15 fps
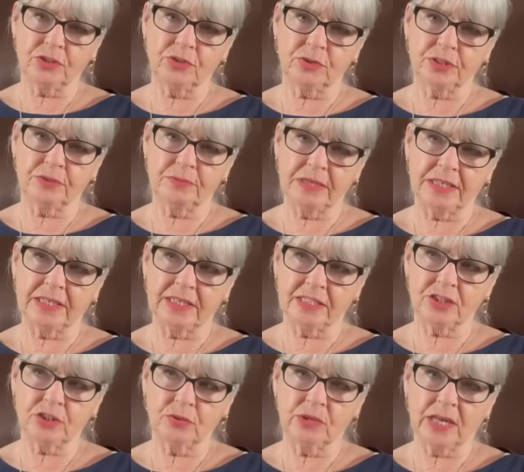know what I mean? And I
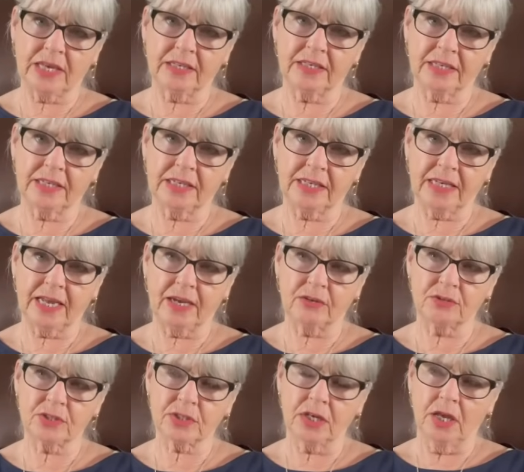do like a clean
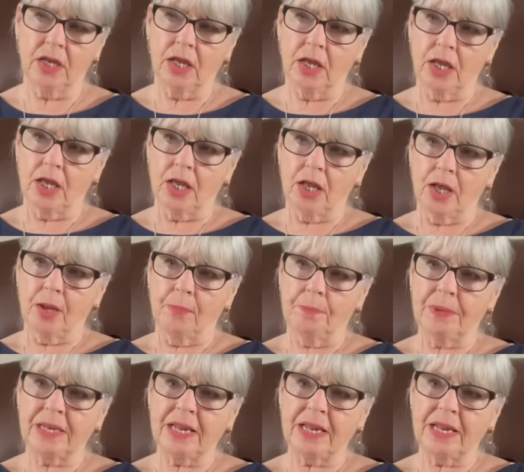house. But